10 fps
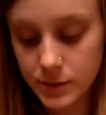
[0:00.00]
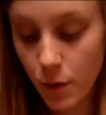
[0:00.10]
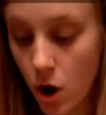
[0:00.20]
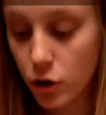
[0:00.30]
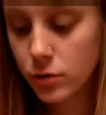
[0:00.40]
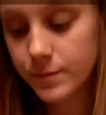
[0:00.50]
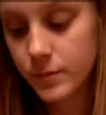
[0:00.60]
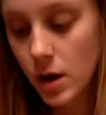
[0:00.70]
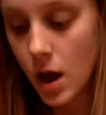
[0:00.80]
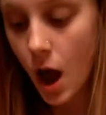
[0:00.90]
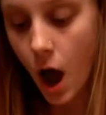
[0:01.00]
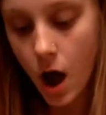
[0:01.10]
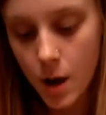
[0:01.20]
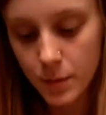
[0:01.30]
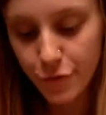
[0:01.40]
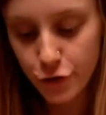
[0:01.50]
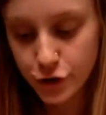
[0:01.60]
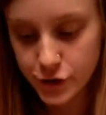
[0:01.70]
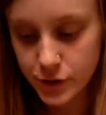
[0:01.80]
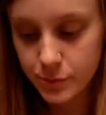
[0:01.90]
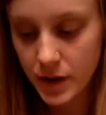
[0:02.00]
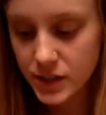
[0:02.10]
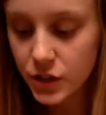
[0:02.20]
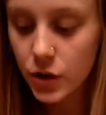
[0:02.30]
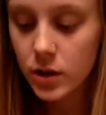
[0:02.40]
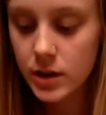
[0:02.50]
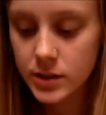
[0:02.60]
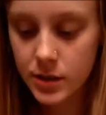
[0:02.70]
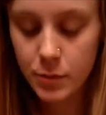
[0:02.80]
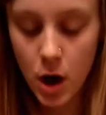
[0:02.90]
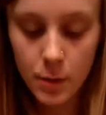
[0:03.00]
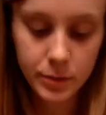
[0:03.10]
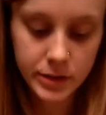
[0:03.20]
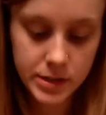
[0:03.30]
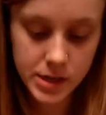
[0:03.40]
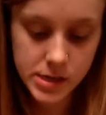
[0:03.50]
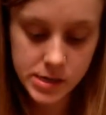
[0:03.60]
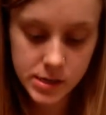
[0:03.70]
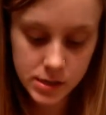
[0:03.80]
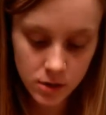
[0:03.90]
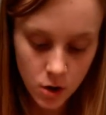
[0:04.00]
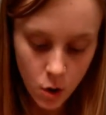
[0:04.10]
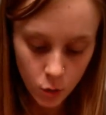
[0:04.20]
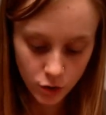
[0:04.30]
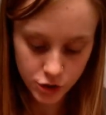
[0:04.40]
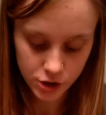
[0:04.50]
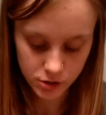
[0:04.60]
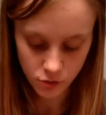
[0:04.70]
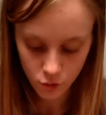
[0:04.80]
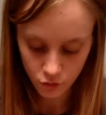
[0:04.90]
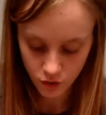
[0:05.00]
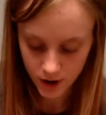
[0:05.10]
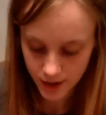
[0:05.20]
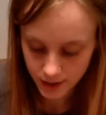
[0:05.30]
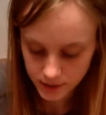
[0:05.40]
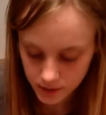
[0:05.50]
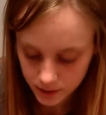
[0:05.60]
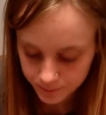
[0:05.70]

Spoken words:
model. The first muscle is the popliteus, which is right